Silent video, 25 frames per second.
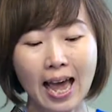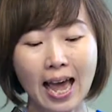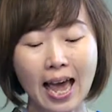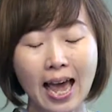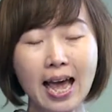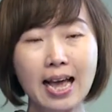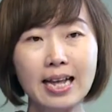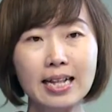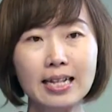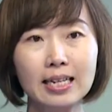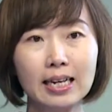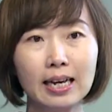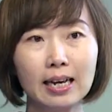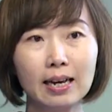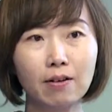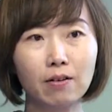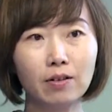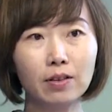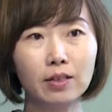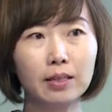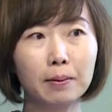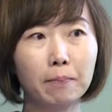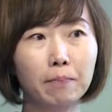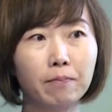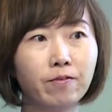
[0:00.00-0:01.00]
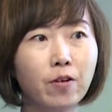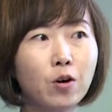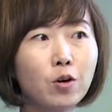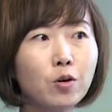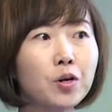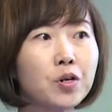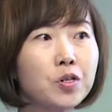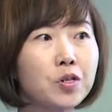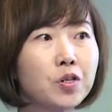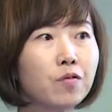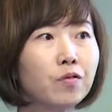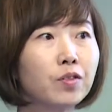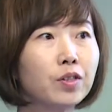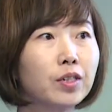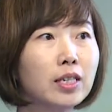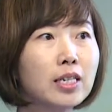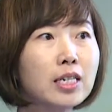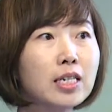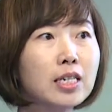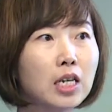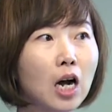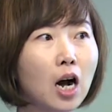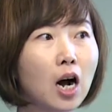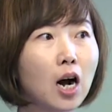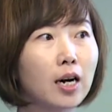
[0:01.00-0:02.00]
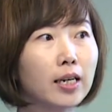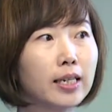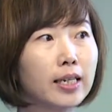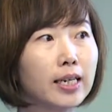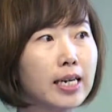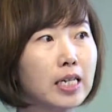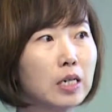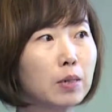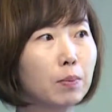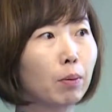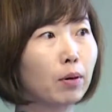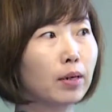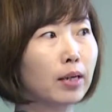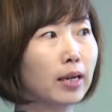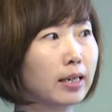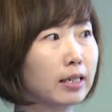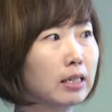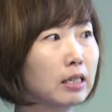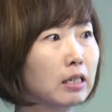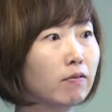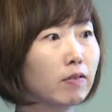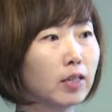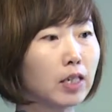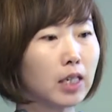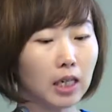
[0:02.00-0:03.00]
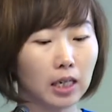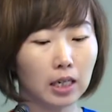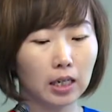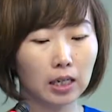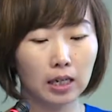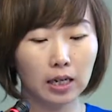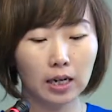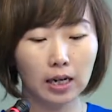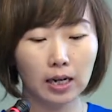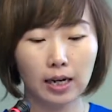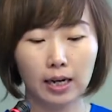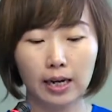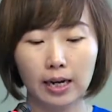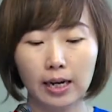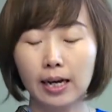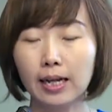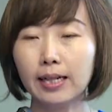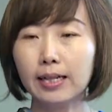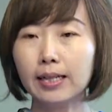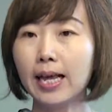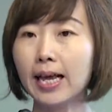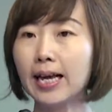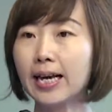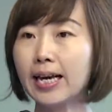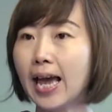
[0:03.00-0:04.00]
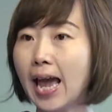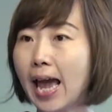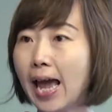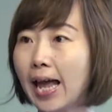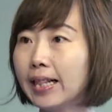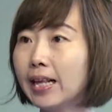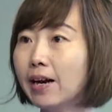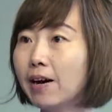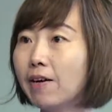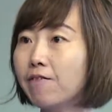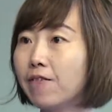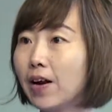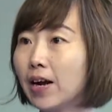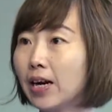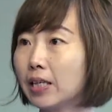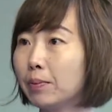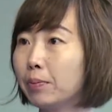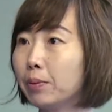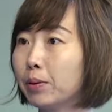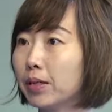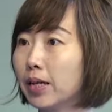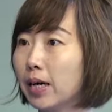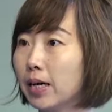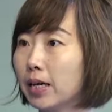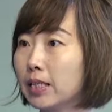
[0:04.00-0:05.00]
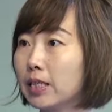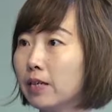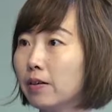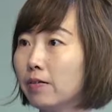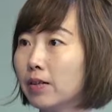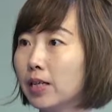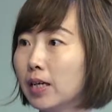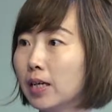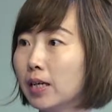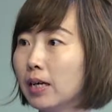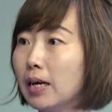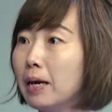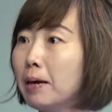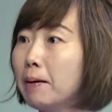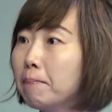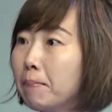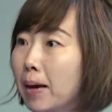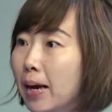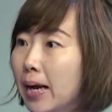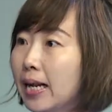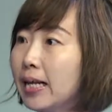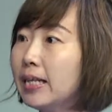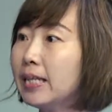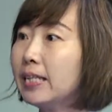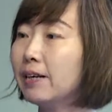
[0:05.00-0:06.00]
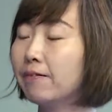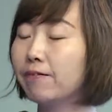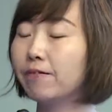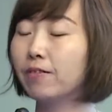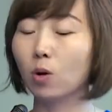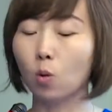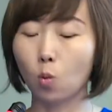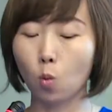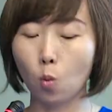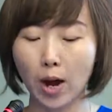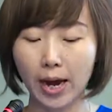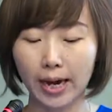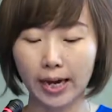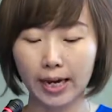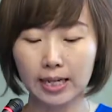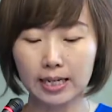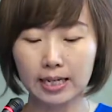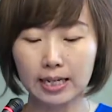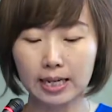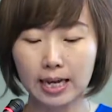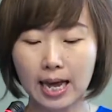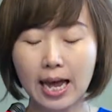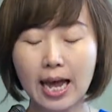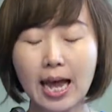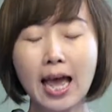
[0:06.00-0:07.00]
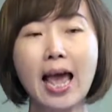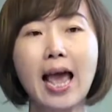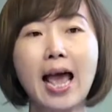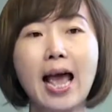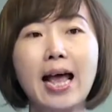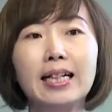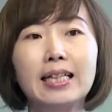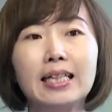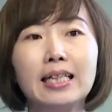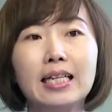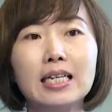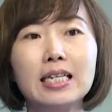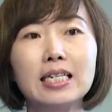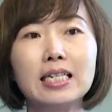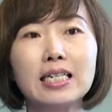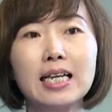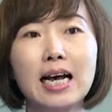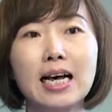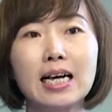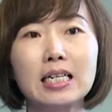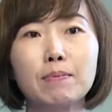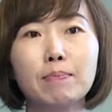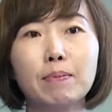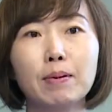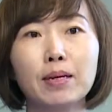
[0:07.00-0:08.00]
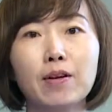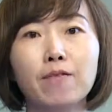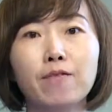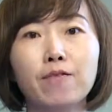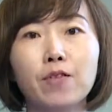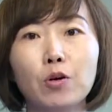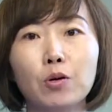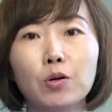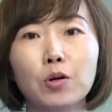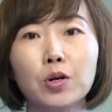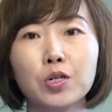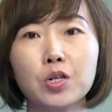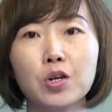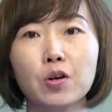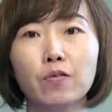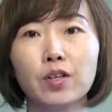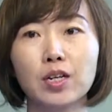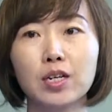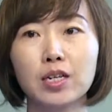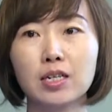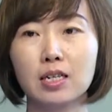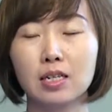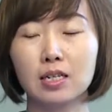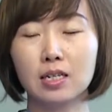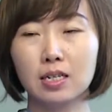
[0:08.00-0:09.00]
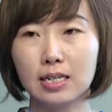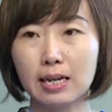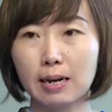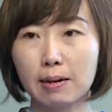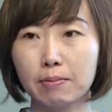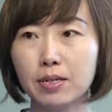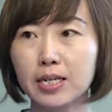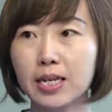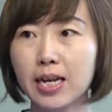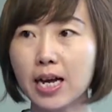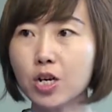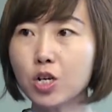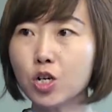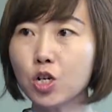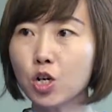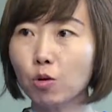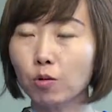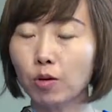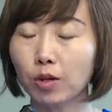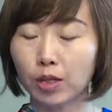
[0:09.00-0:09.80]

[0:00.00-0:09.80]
And the focus of this talk is productivity. They can affect productivity in many different ways. And this has been the focus of this substantial